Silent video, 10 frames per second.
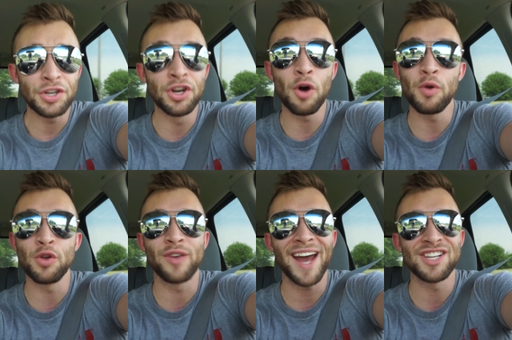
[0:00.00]
you know, when
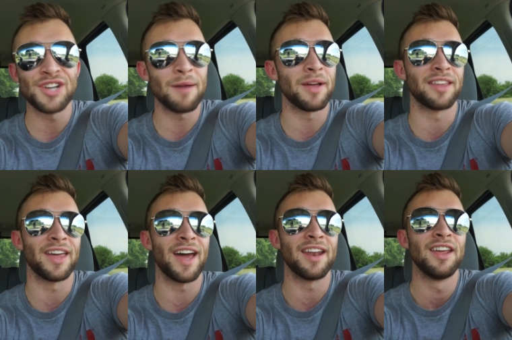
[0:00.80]
you've got a job like
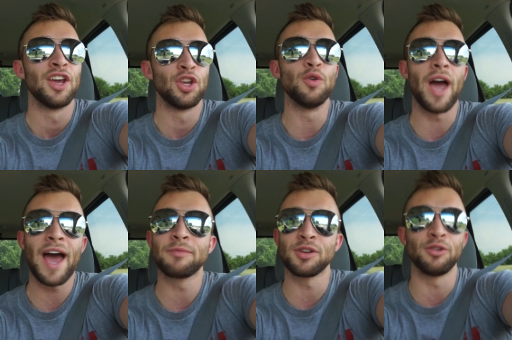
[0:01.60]
that, you
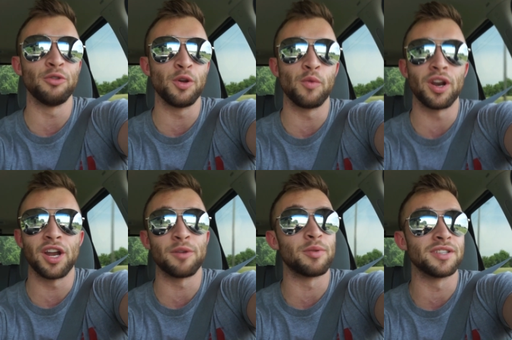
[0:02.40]
absolutely one
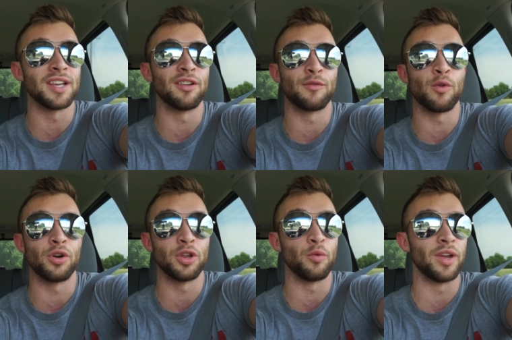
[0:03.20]
hundred percent look
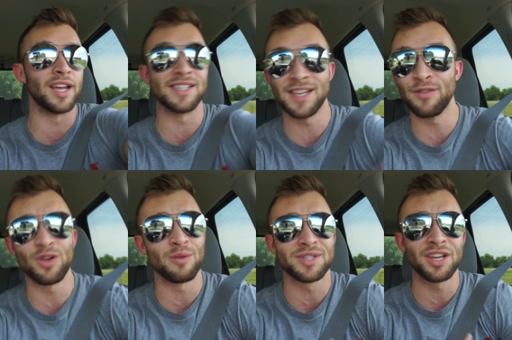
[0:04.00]
forward to the weekends. Even
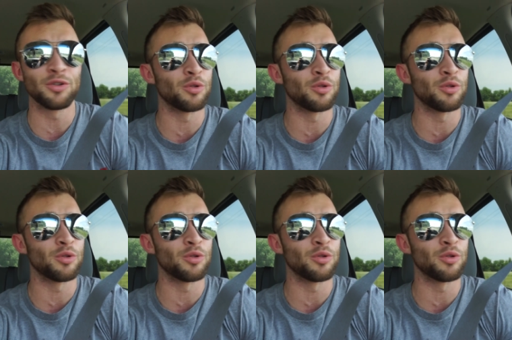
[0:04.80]
though I'm still